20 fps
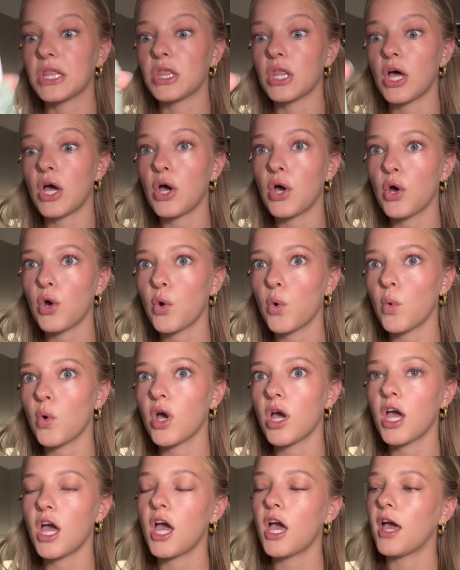low.
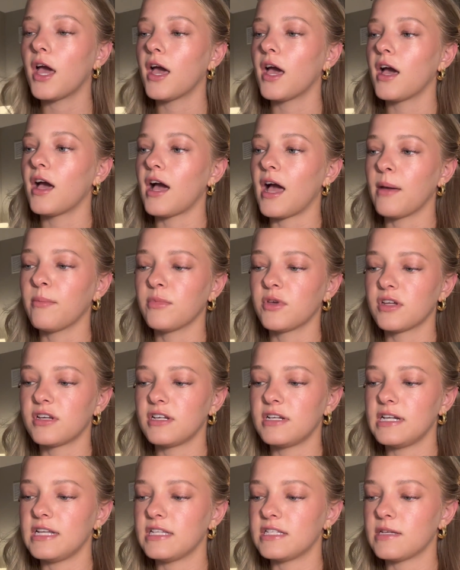I'm gonna
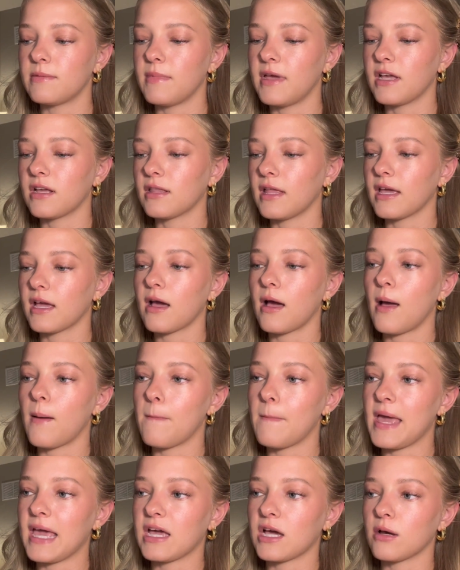need to make like a
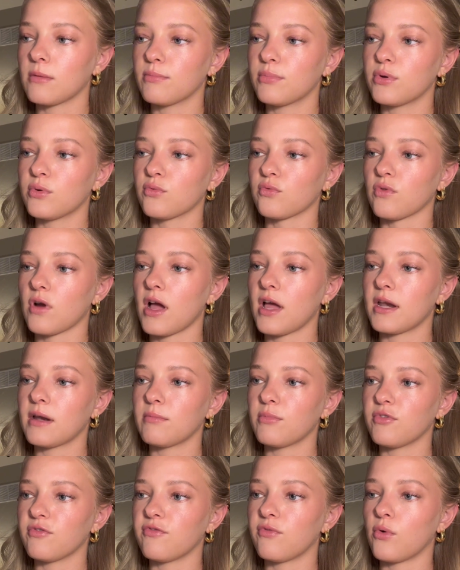makeup run
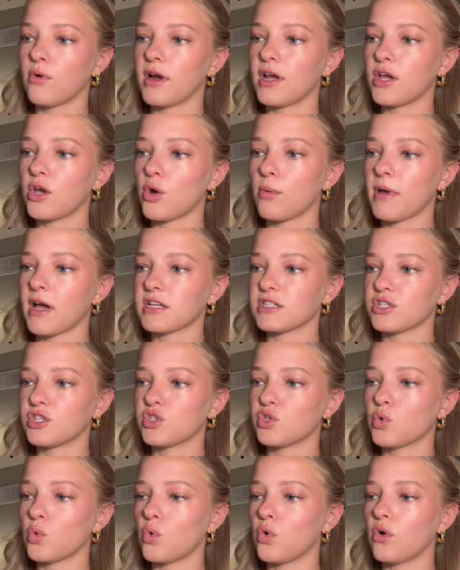before I go back to
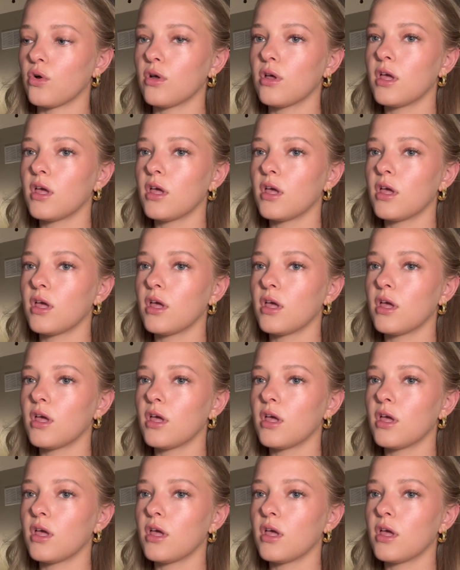school.